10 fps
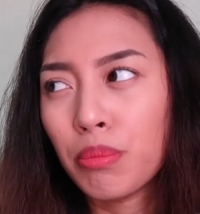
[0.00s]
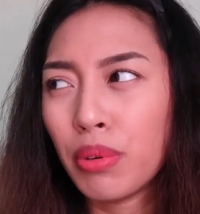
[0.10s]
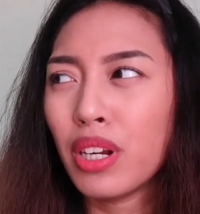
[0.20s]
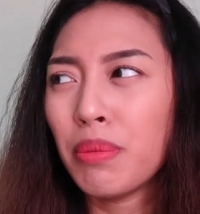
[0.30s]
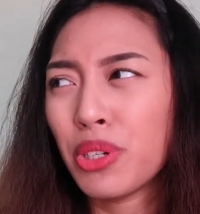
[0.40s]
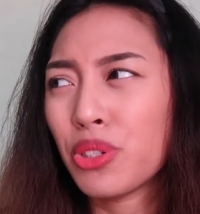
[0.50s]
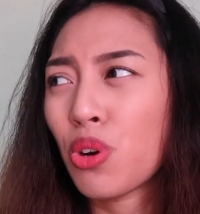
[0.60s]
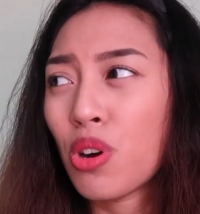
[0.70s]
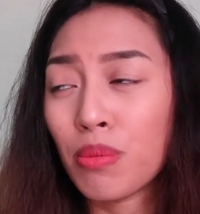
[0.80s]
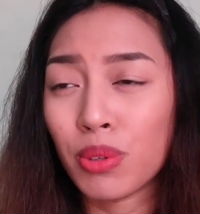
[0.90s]
pretty much
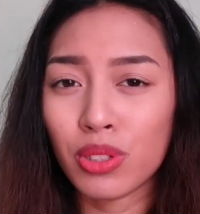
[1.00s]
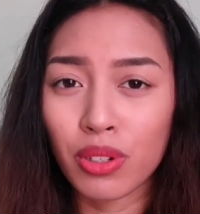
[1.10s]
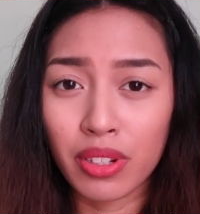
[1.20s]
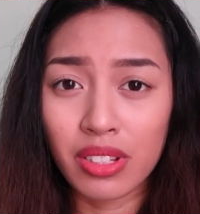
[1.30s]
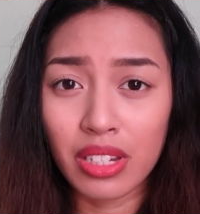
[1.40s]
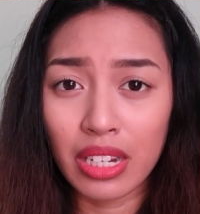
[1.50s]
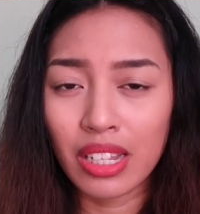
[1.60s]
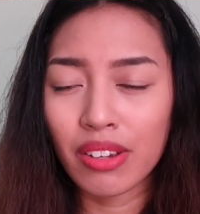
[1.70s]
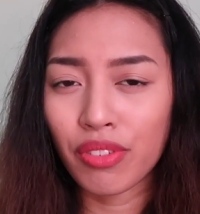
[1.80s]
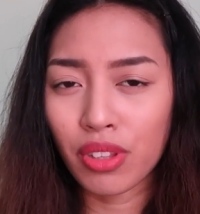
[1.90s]
almost on a
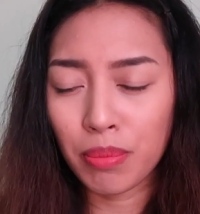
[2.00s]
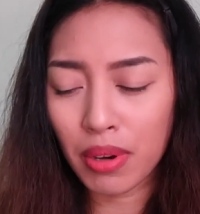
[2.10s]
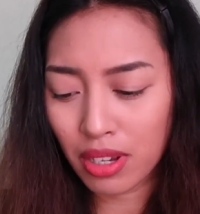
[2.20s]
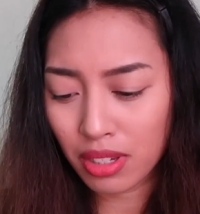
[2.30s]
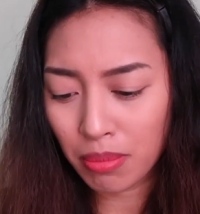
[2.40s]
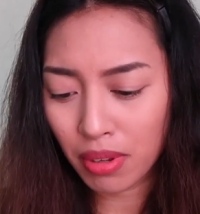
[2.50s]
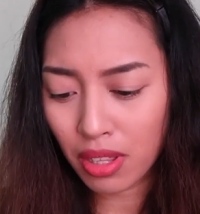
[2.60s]
daily for the past